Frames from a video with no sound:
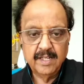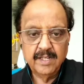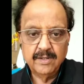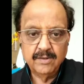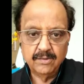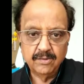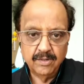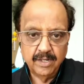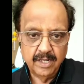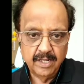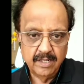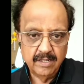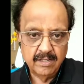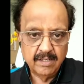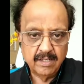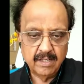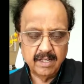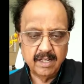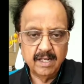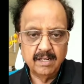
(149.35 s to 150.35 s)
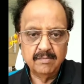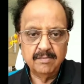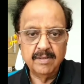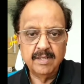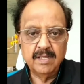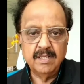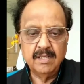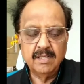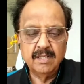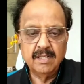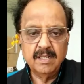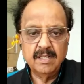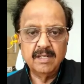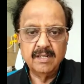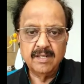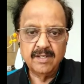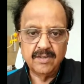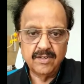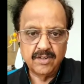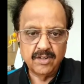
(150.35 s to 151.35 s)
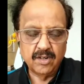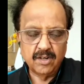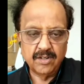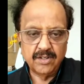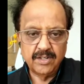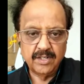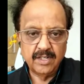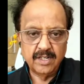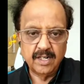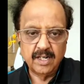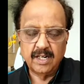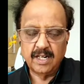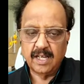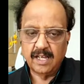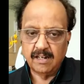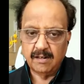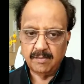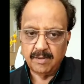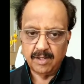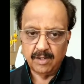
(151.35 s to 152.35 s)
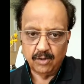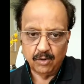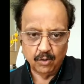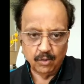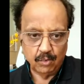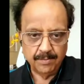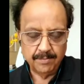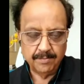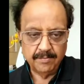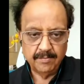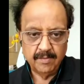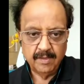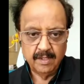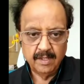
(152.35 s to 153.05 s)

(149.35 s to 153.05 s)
In two days, I'll be discharged and I'll be home.